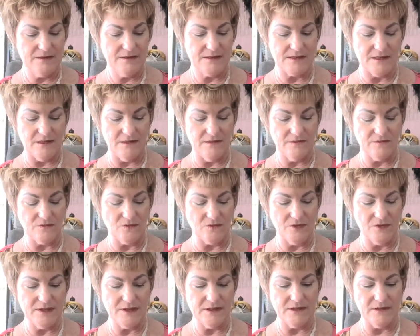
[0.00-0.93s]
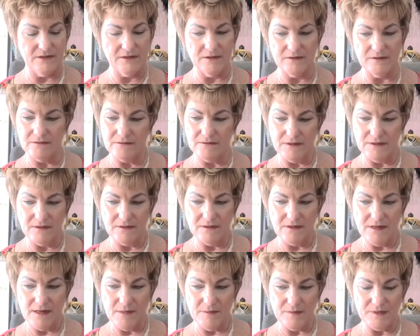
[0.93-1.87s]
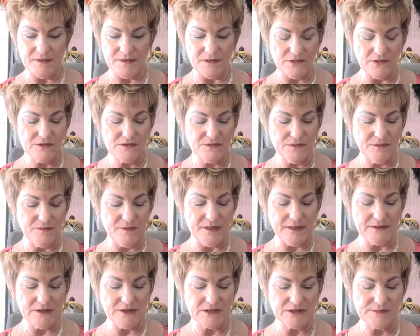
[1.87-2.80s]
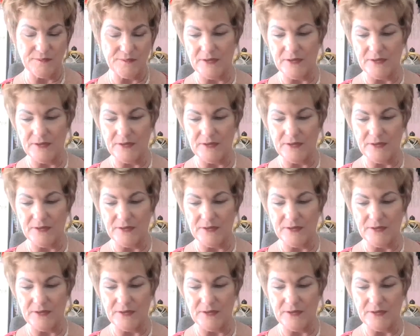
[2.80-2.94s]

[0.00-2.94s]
It's unreal. But those would be just